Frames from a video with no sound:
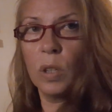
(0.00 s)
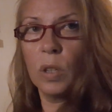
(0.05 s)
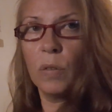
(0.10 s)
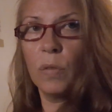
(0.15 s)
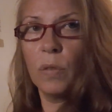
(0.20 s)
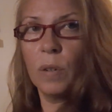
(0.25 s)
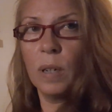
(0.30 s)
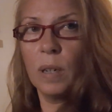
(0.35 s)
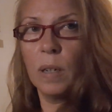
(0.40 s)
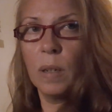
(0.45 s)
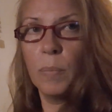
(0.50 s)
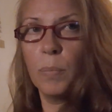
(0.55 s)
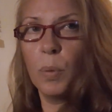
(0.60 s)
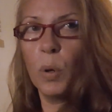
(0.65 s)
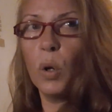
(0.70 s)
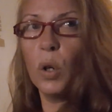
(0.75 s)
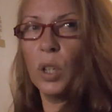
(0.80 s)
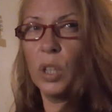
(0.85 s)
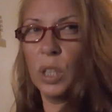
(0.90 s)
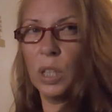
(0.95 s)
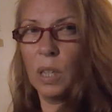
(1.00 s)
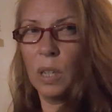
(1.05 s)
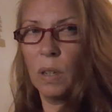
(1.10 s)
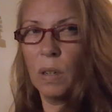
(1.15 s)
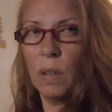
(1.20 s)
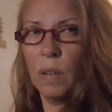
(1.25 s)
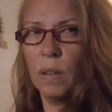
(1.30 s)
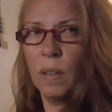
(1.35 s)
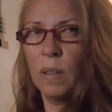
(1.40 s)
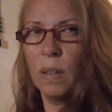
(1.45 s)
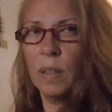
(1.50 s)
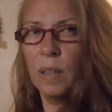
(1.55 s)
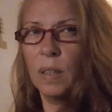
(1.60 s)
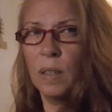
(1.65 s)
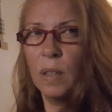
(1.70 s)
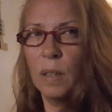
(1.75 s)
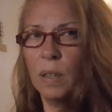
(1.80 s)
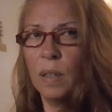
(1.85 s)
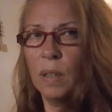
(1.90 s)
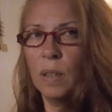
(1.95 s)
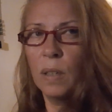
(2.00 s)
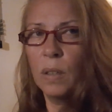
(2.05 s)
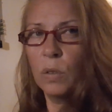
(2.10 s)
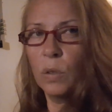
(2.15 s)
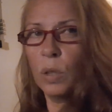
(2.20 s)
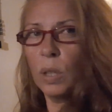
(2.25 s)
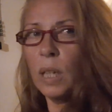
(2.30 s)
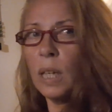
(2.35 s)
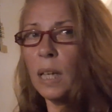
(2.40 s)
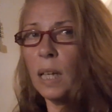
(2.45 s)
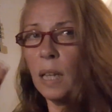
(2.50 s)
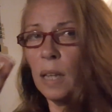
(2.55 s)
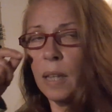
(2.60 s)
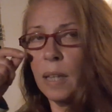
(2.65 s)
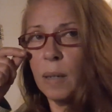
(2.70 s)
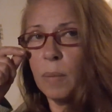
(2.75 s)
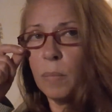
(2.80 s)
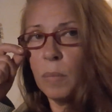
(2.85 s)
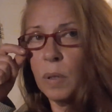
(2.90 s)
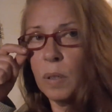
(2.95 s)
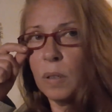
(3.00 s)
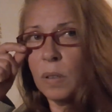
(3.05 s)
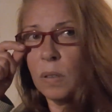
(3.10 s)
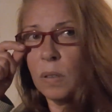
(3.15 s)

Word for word: ra, uh, poison to kill them.